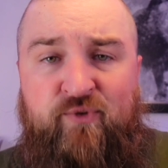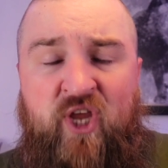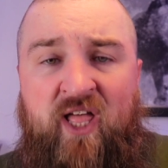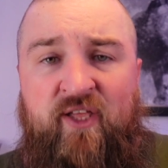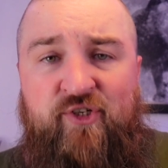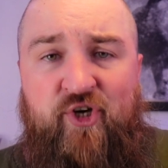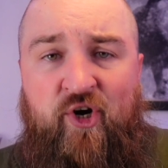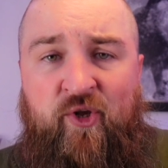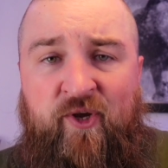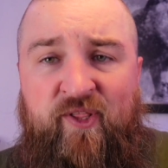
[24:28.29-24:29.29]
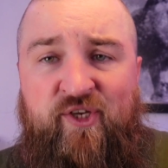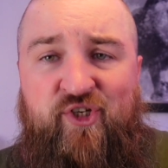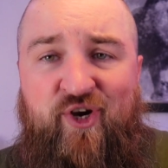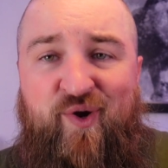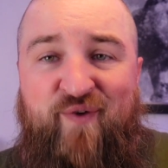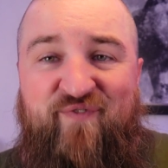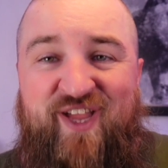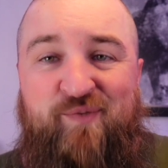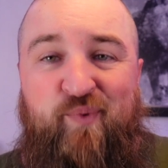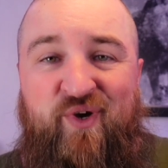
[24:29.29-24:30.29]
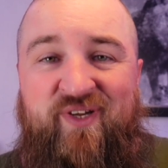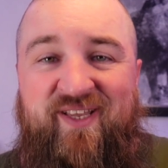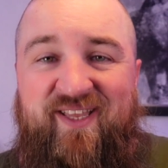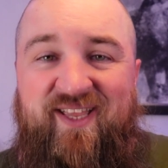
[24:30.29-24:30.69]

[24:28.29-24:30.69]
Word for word: challenge earlier this year on Facebook.